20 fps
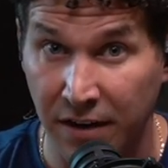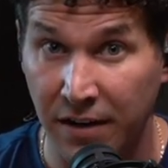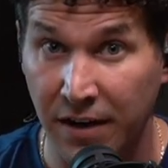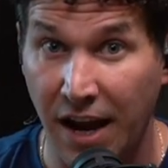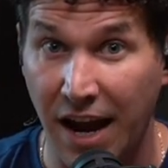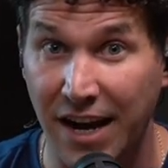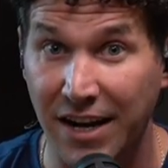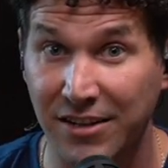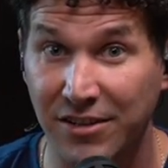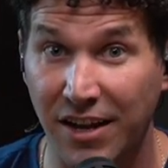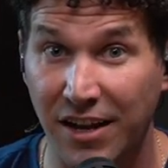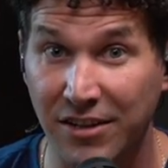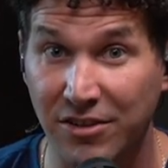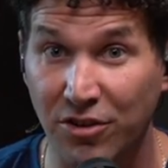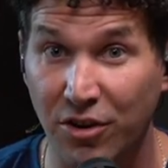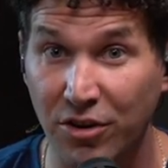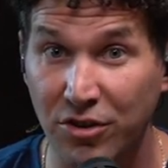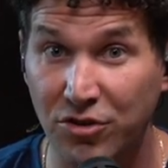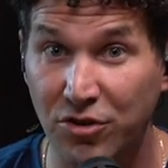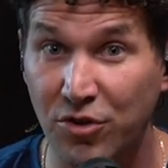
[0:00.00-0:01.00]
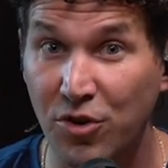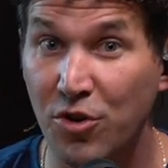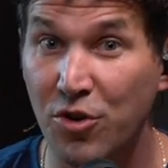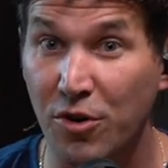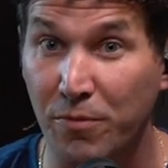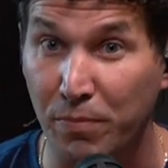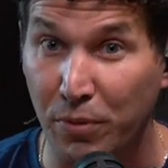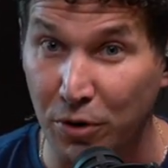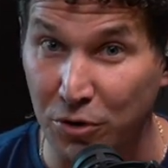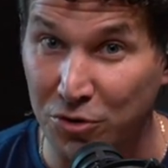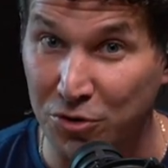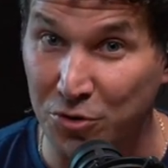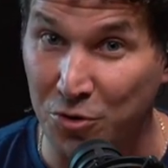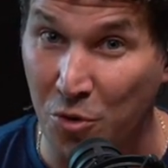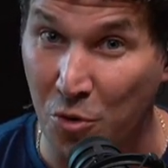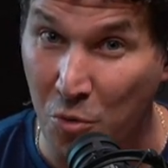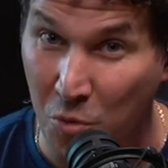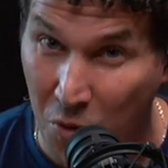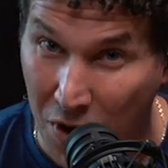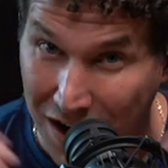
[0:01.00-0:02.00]
And as, as long as you know your
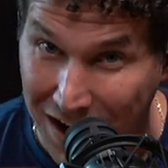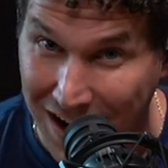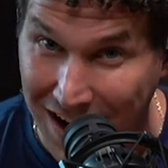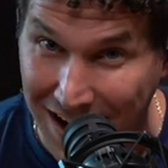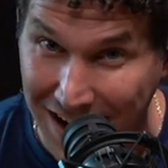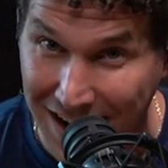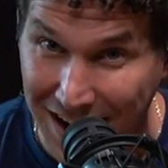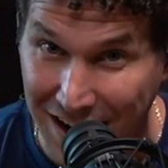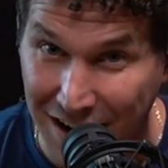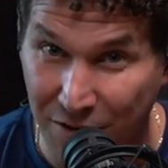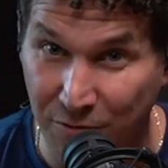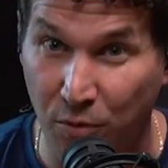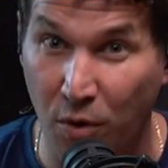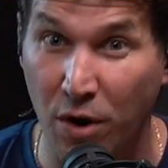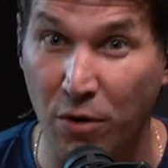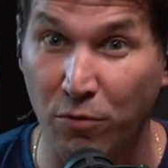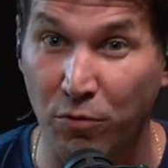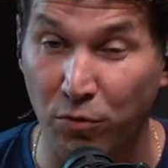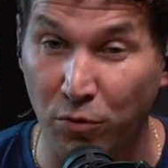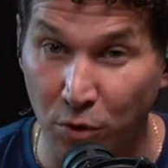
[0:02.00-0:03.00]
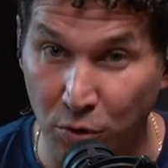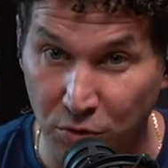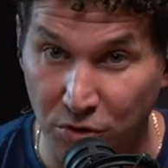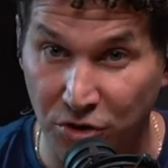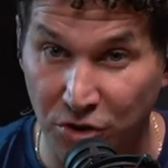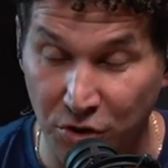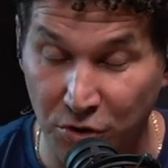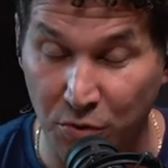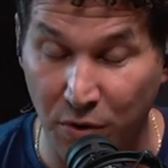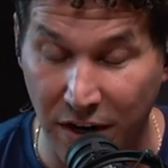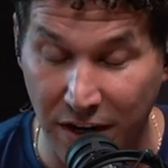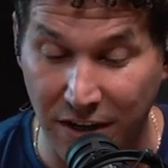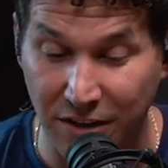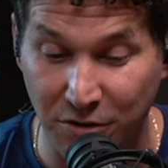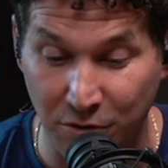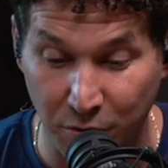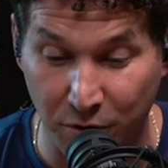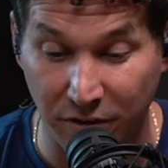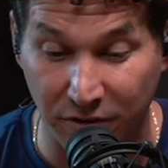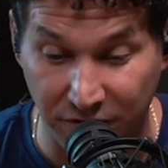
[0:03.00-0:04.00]
personal why of what roots you in
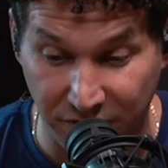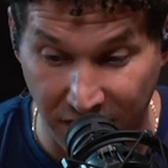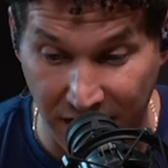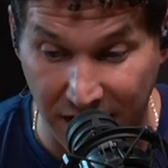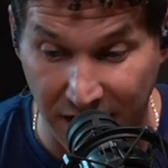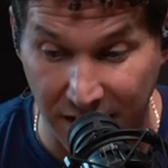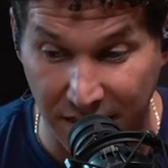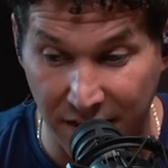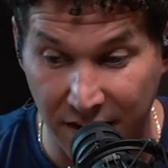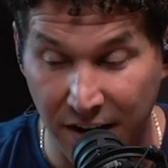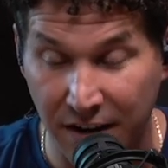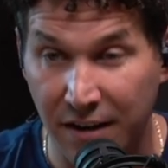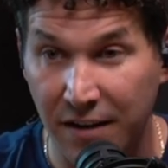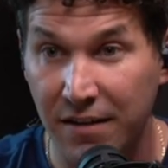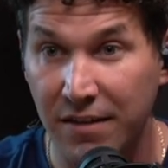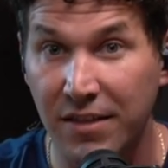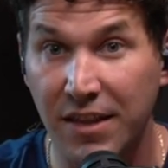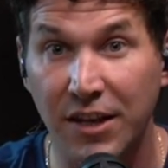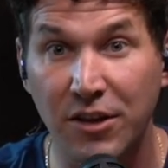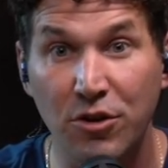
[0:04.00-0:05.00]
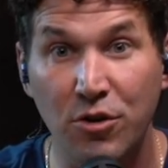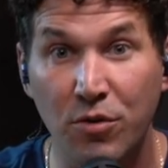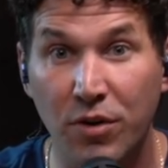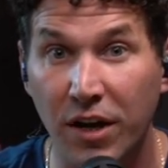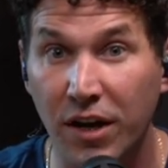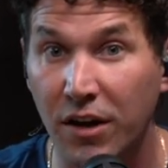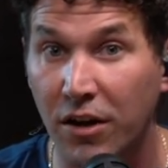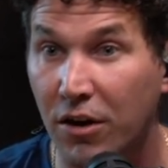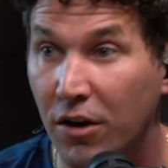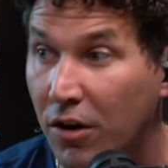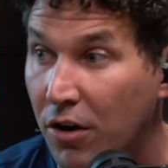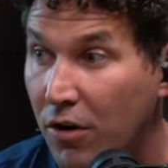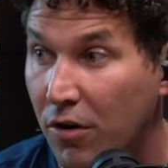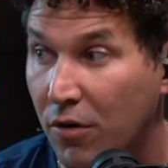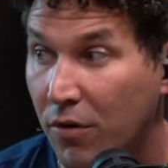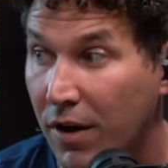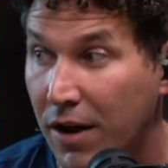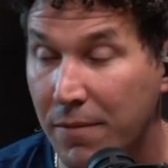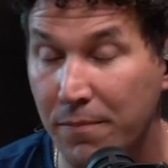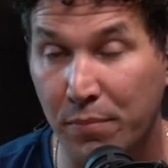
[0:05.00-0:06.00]
your faith, then you can
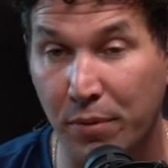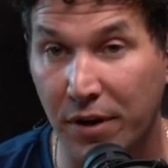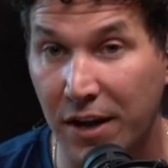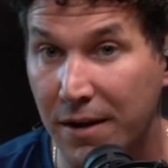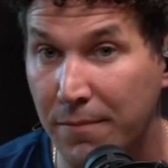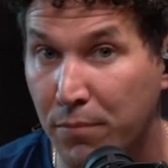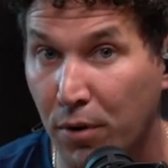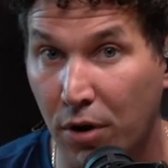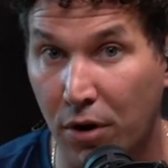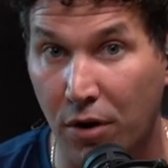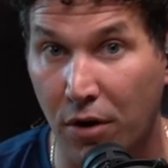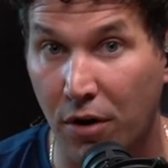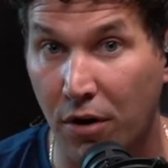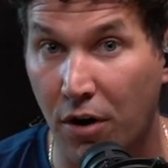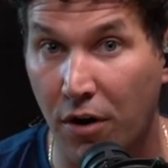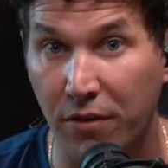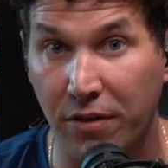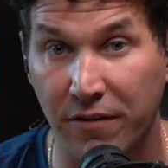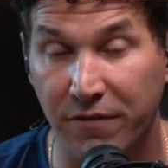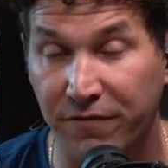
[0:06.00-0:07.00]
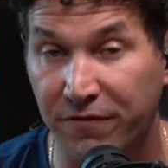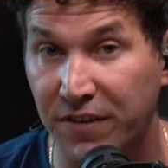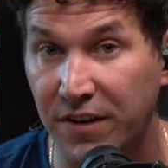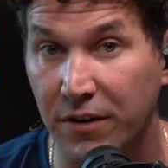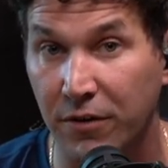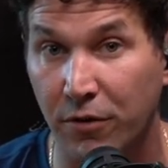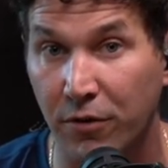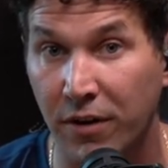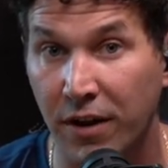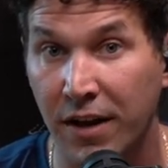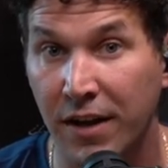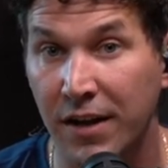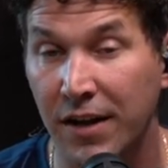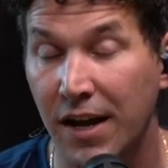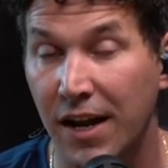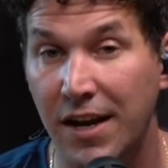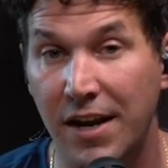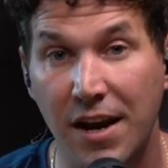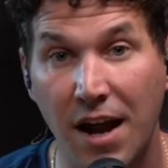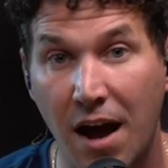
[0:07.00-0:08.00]
go and play ball on the field
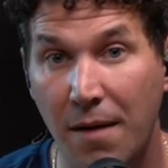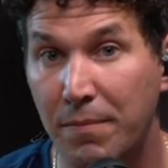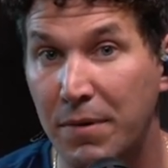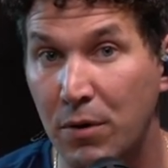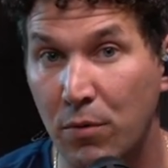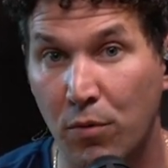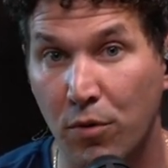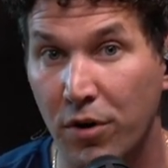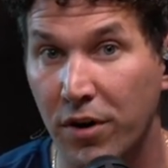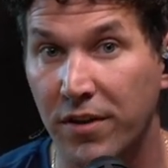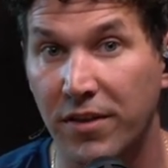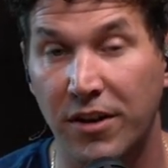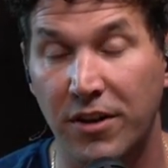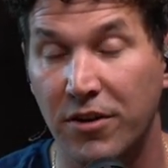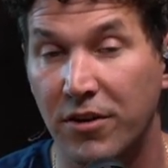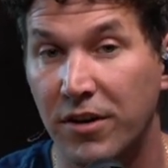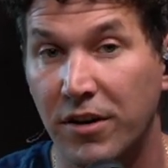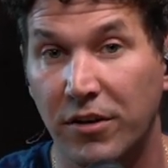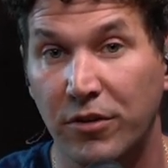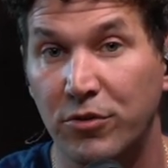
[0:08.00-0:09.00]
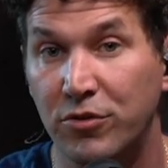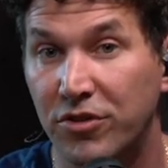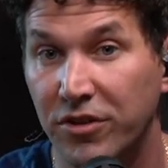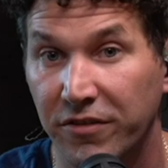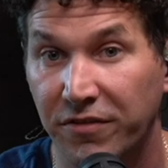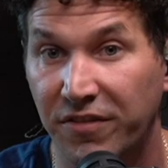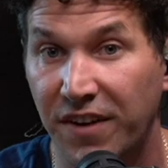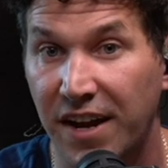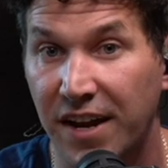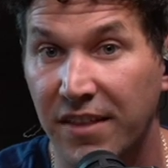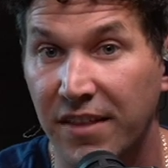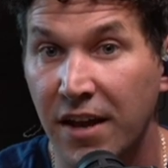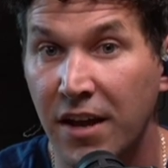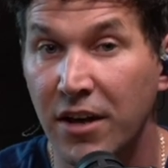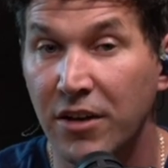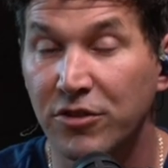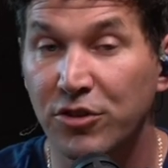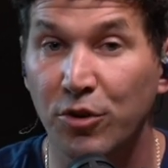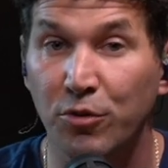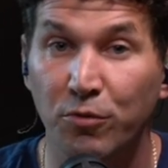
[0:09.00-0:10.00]
and not be worried that you're going to lose your faith.
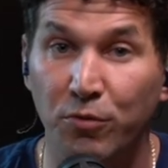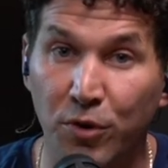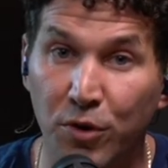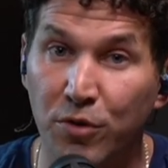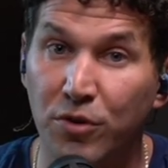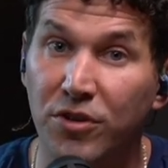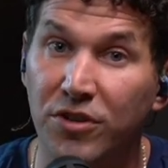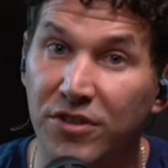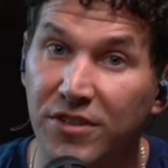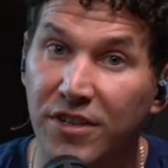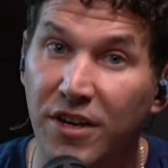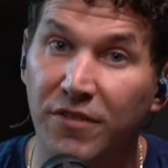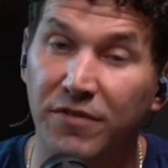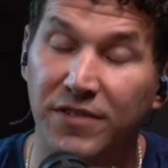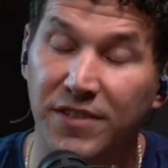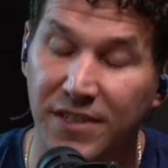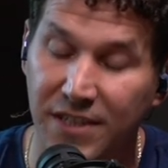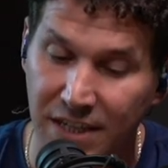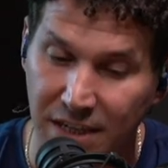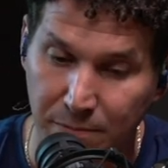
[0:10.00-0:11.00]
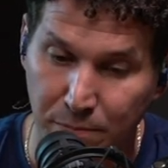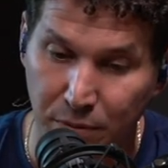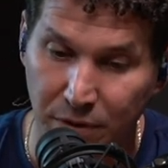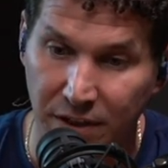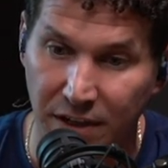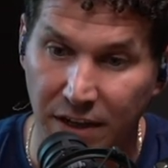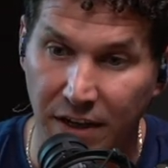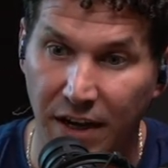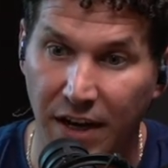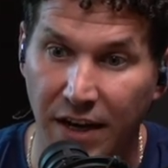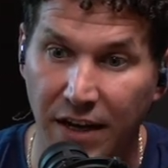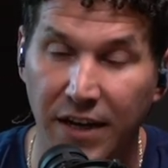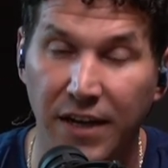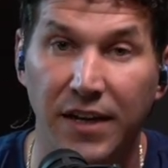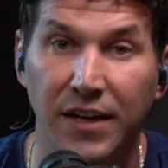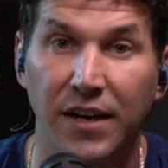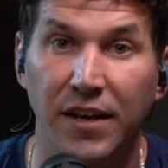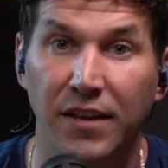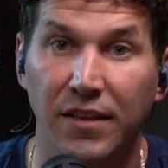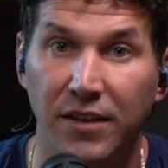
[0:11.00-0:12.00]
So root yourself deeply
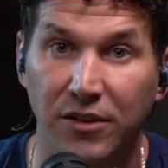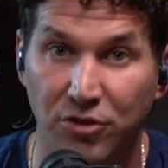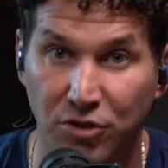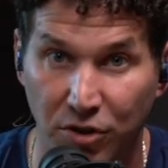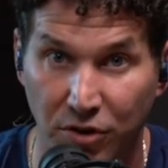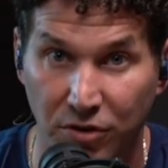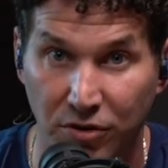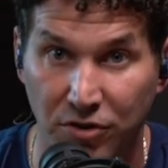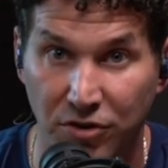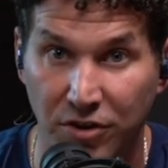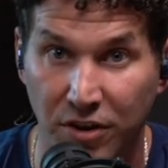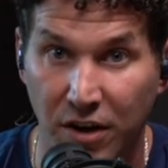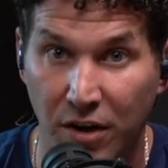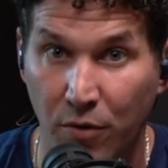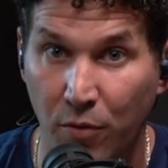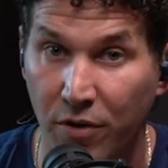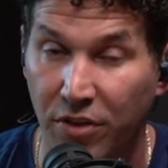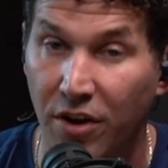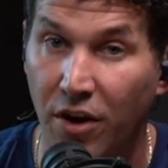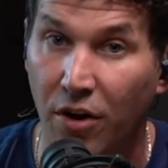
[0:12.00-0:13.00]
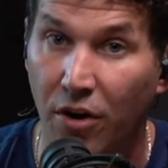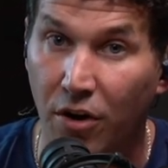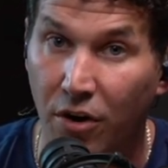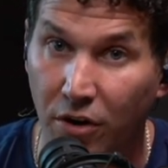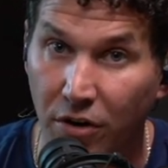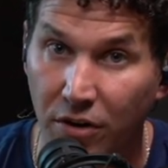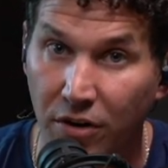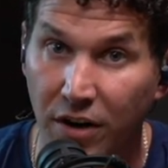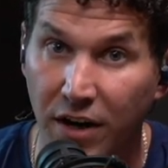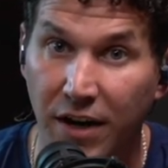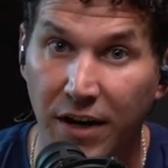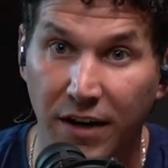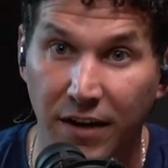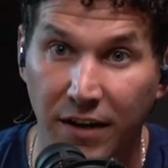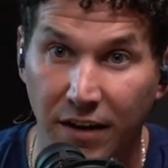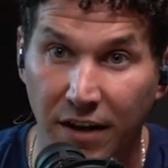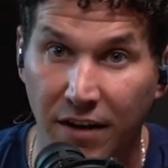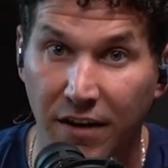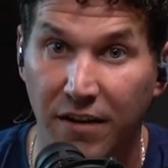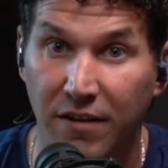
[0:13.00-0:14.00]
in the church with a heart and a
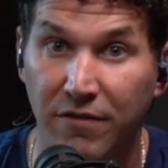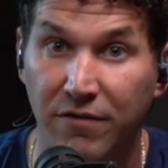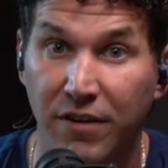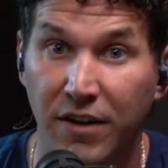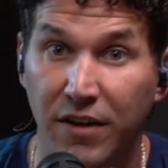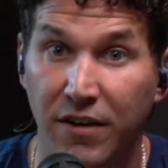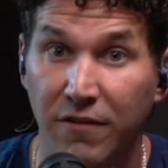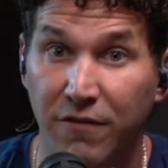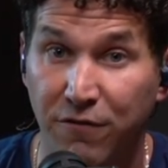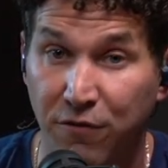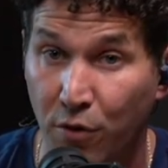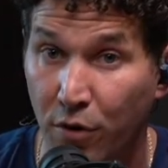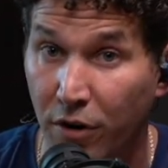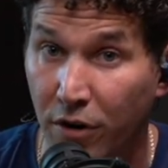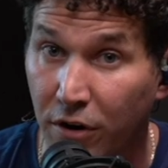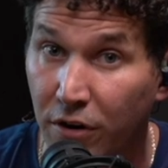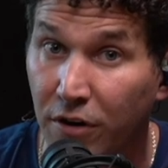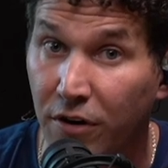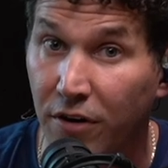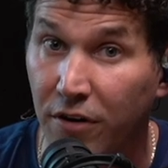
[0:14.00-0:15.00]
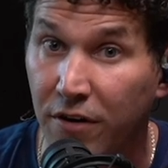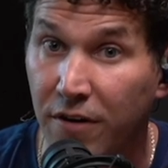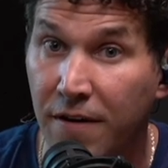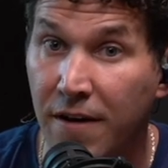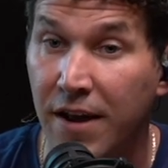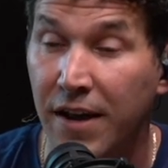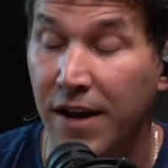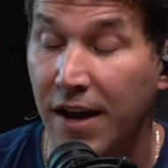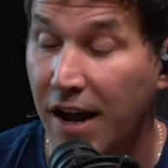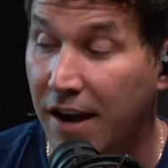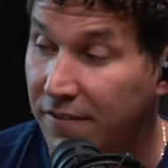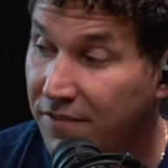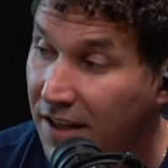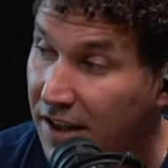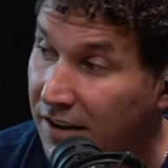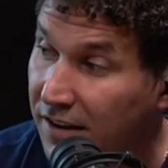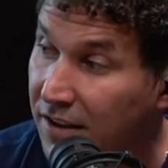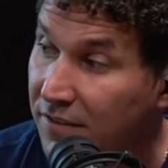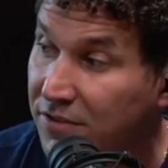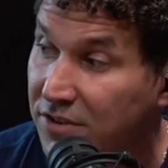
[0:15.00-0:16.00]
love for mm-hmm. her. And if that
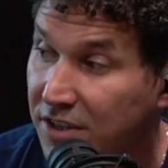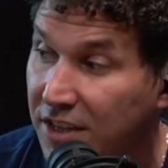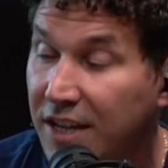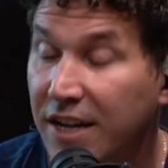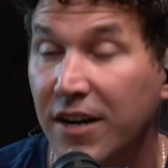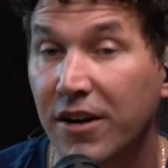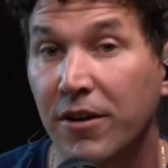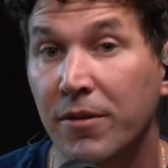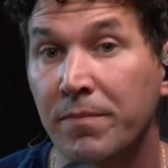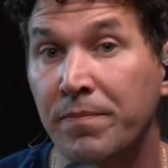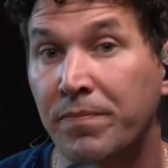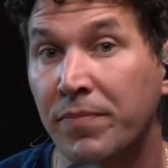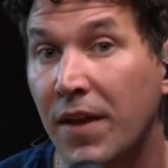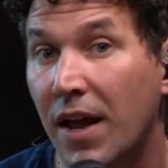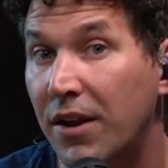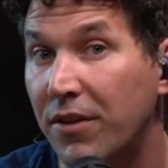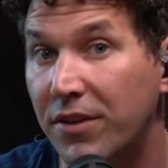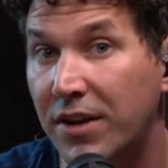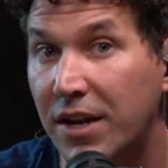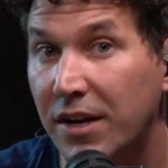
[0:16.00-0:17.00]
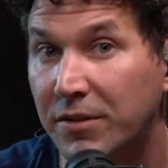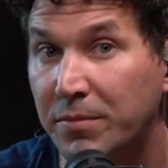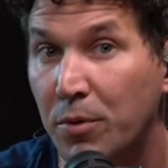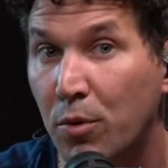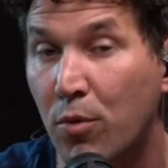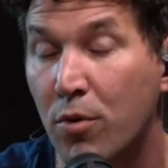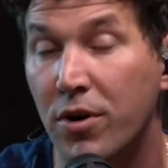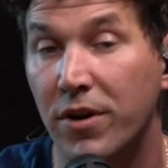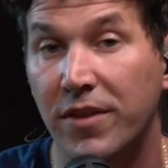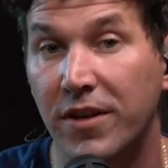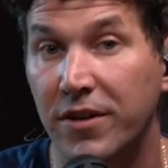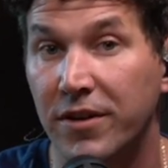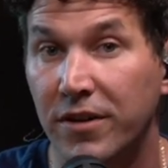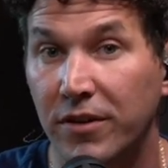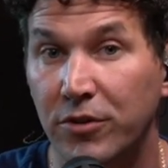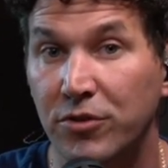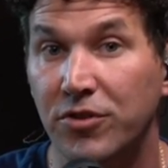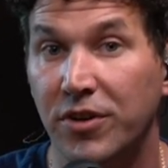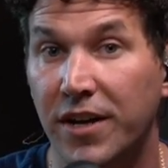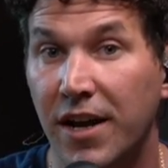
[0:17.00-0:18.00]
love's there, I don't think you have to be worried that you're going to
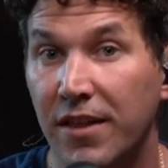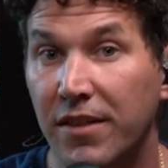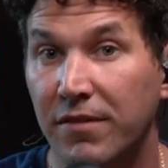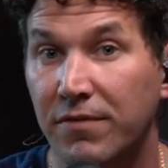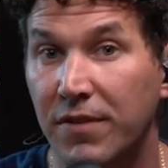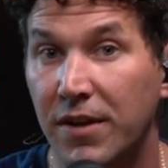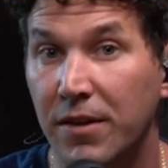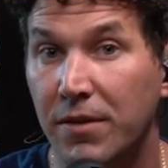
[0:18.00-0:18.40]
lose your Catholic faith.